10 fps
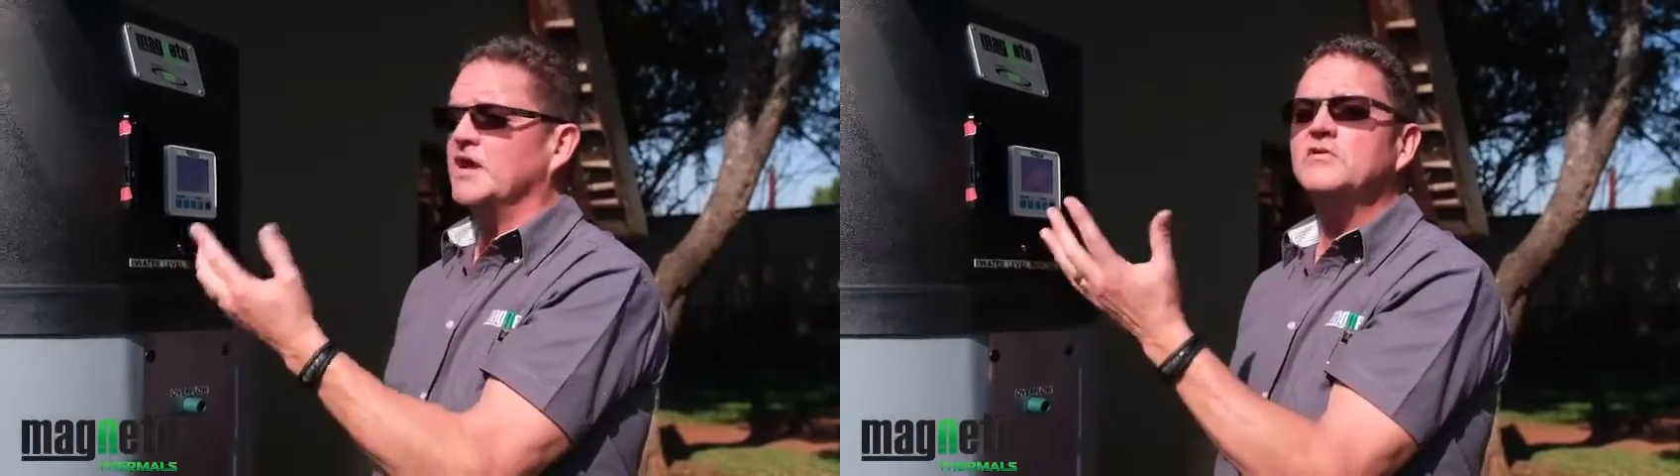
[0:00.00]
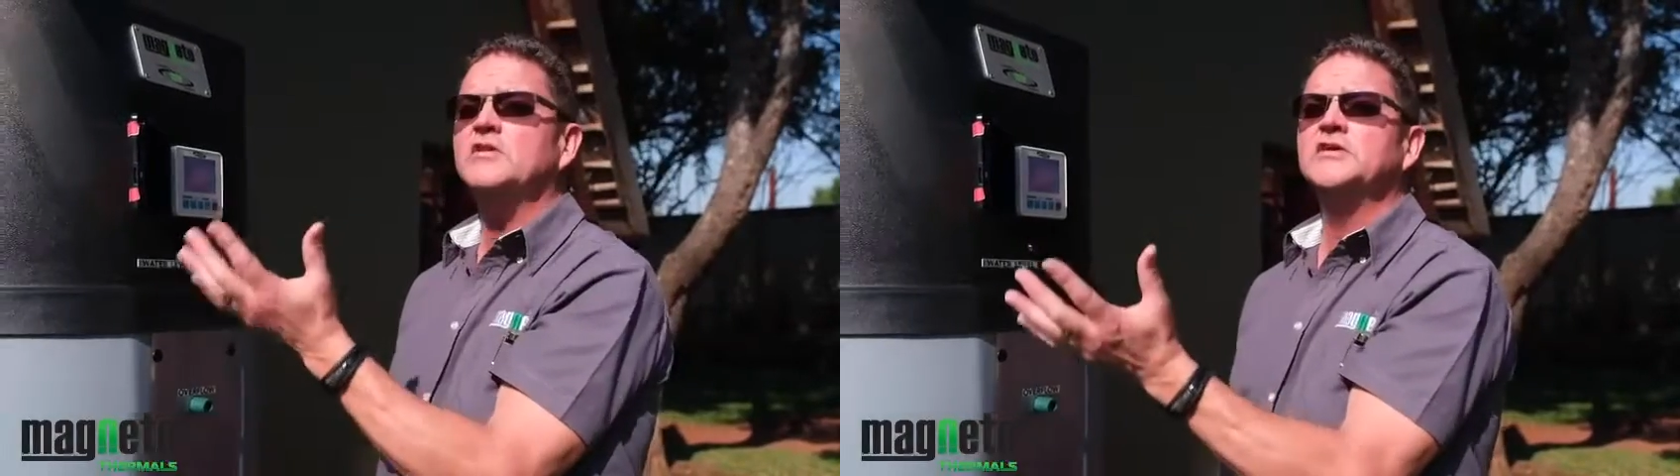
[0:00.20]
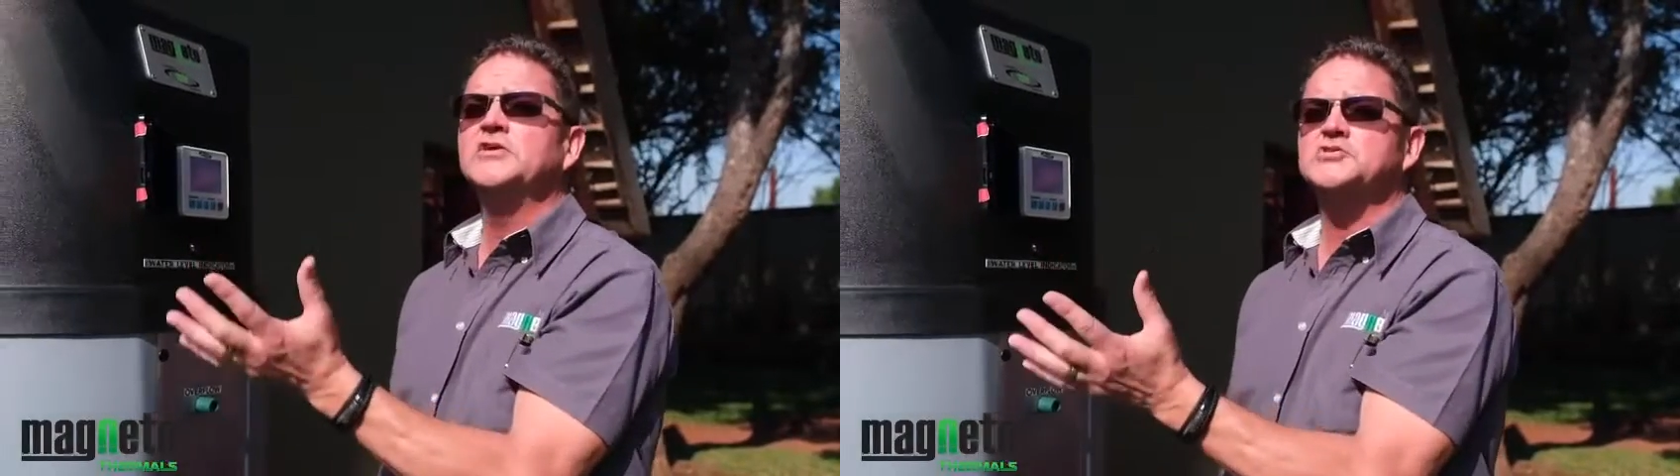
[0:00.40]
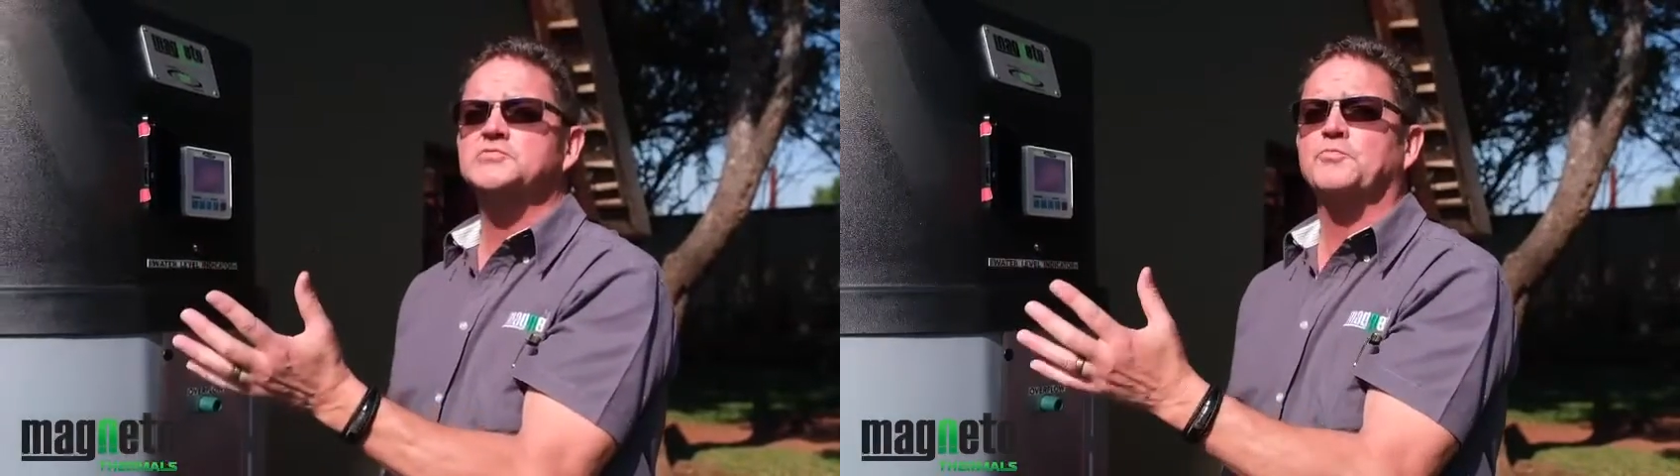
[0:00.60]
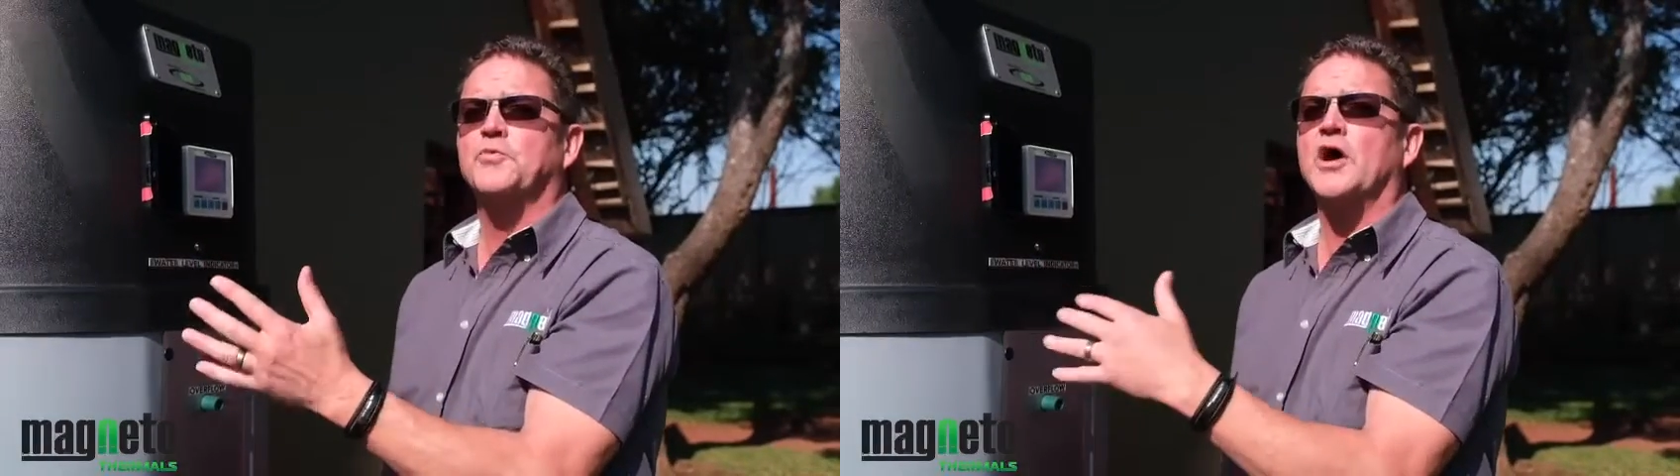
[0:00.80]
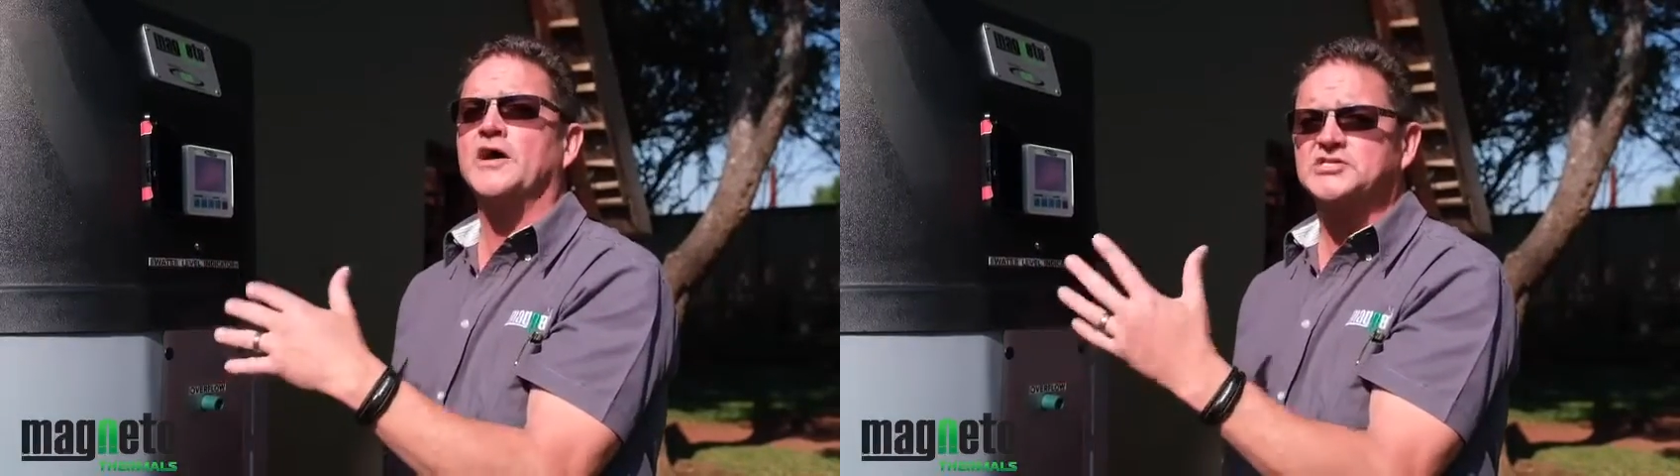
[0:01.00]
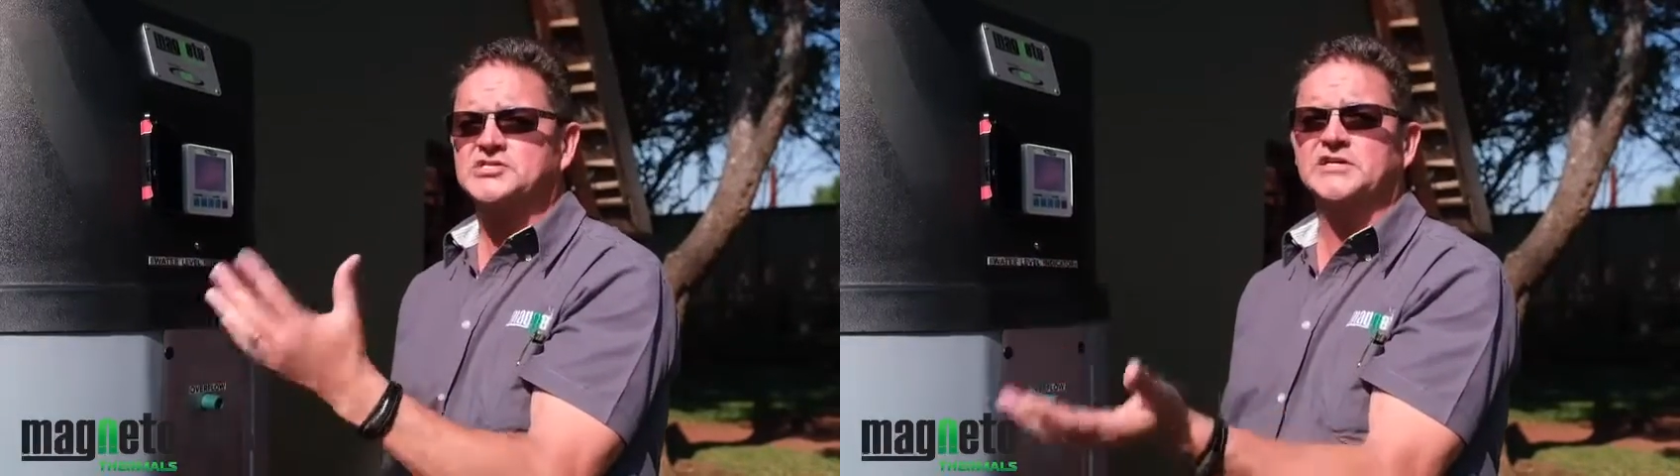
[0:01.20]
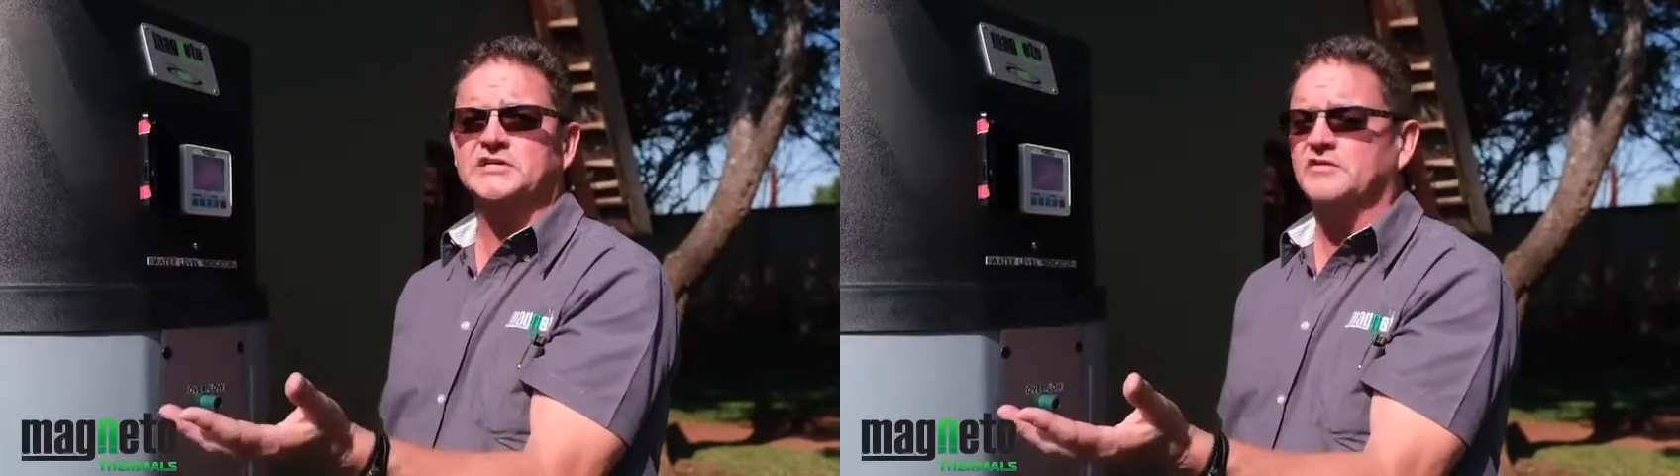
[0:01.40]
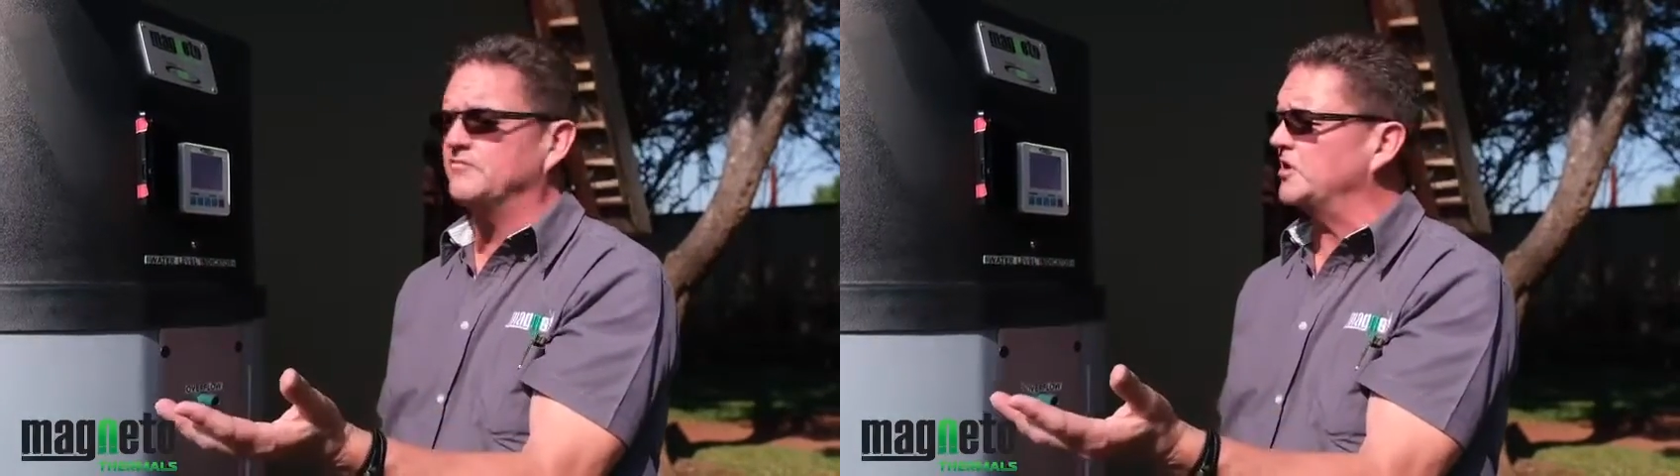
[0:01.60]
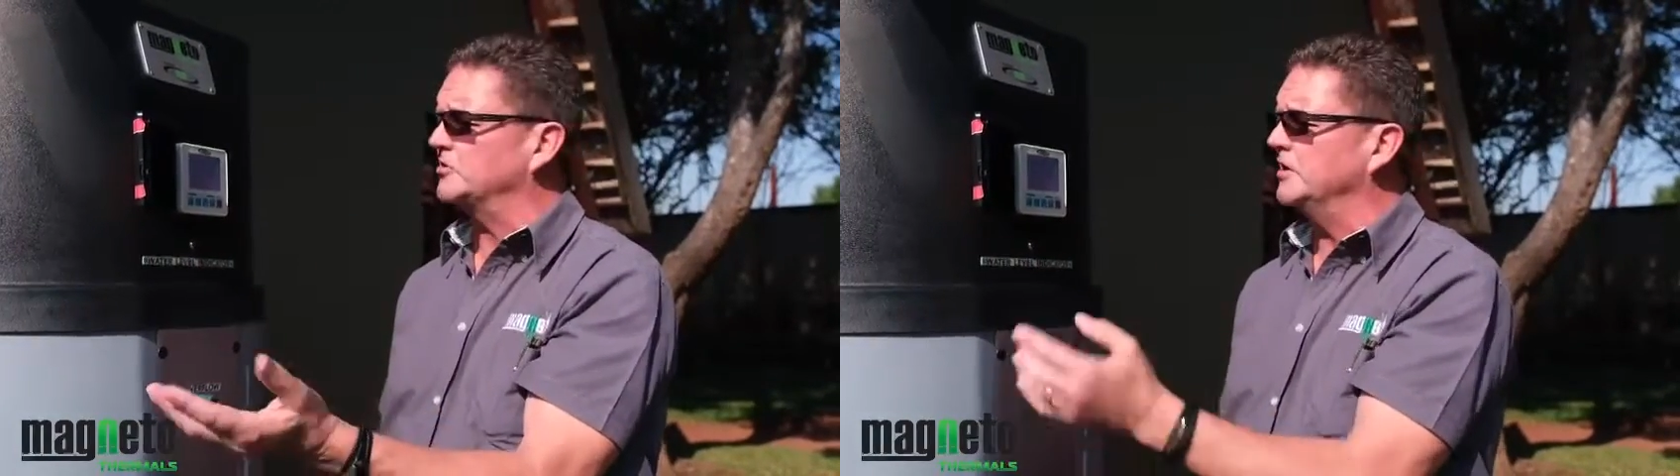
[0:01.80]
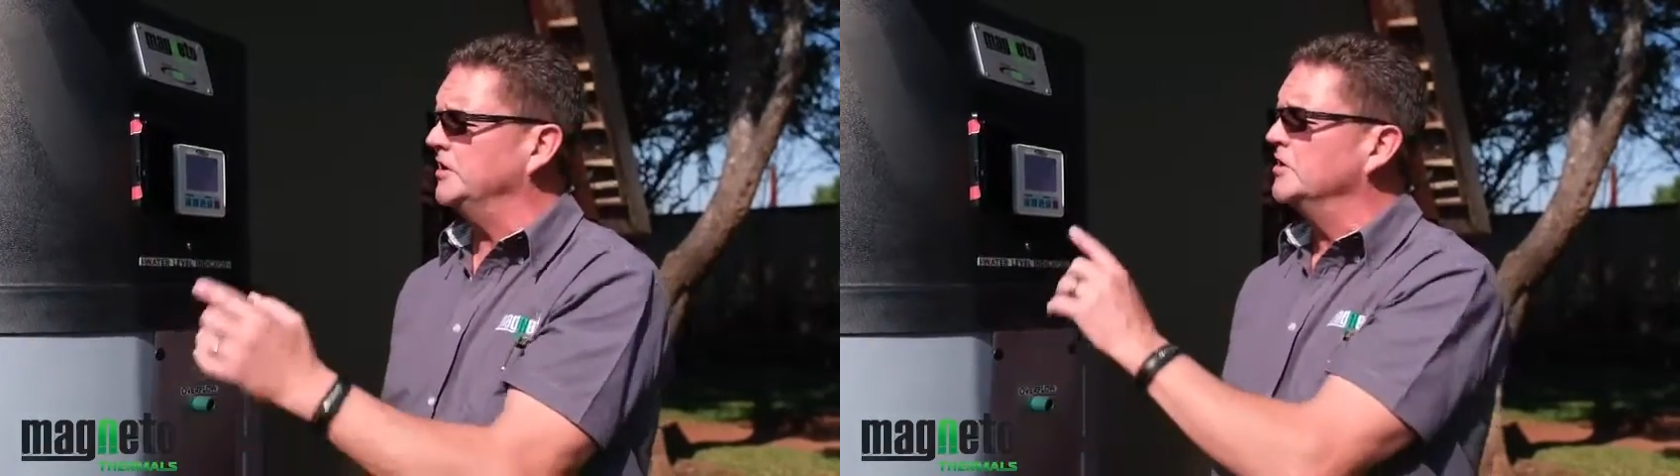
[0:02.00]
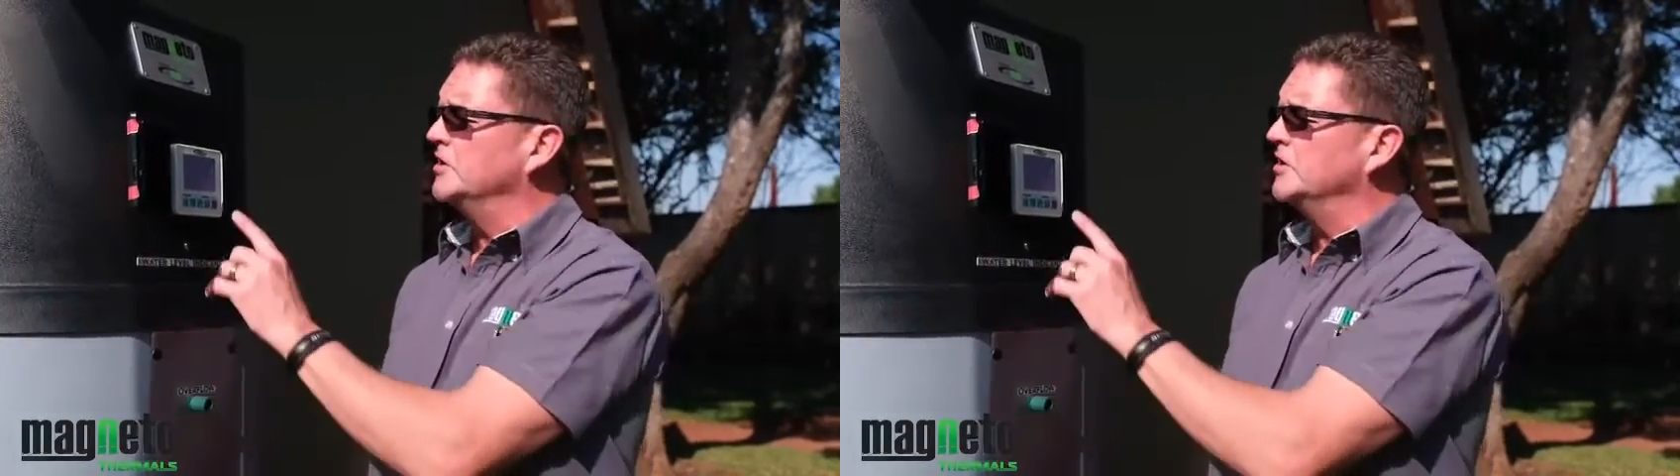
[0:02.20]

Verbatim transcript: everything is prior set in the factory.